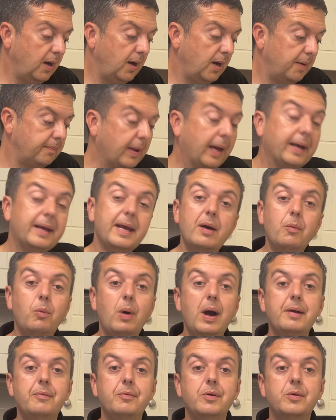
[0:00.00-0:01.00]
They get
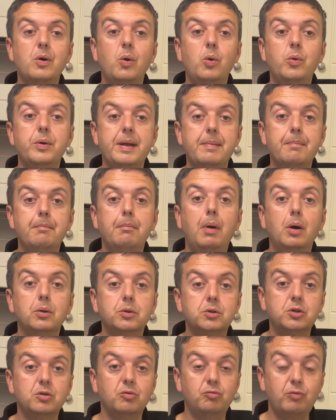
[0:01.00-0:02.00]
away with calling it
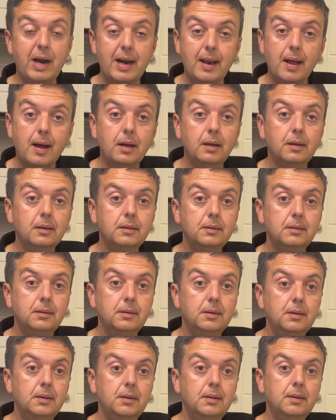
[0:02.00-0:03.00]
mozzarella
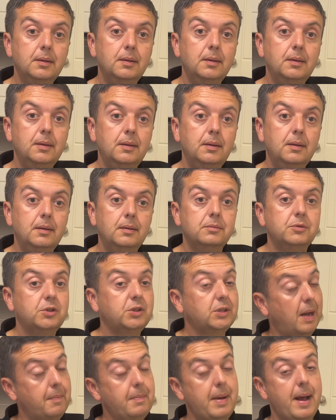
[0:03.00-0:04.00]

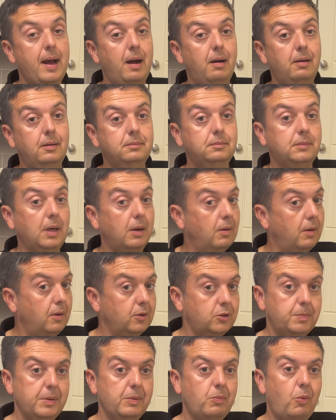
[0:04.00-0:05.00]
somehow, don't
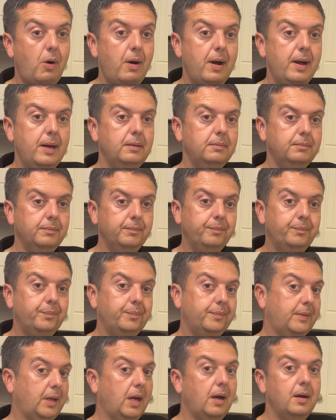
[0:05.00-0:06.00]
ask me why,
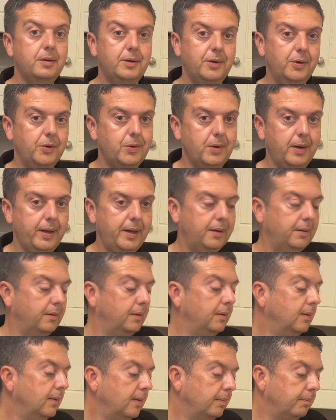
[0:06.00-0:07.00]
go and Google it,
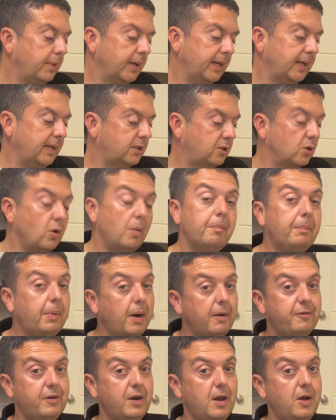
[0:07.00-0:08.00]
but it's not
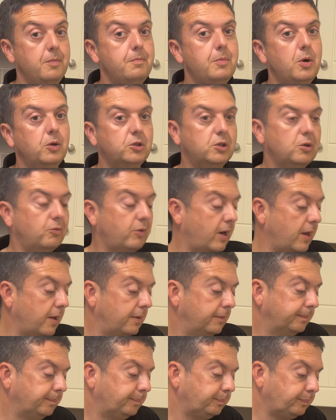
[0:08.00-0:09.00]
buffalo mozzarella.
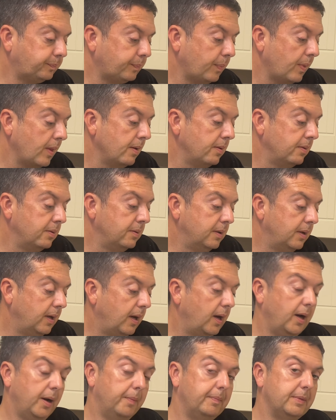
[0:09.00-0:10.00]

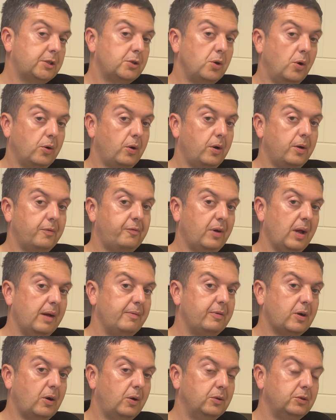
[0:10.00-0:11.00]
It's not got a flavour
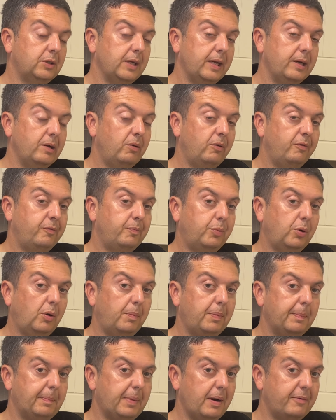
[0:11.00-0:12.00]
content of
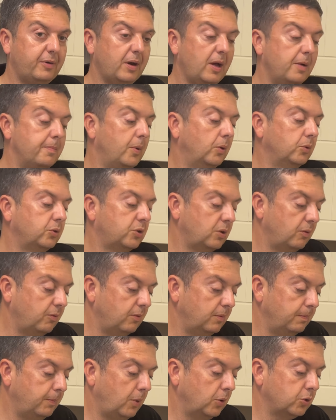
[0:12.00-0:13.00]
proper buffalo
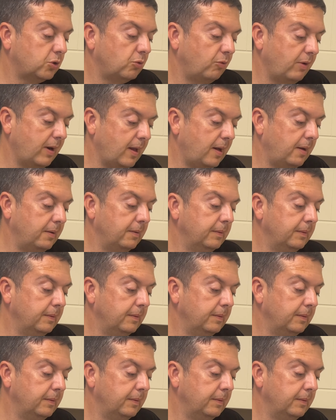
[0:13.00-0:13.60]
mozzarella.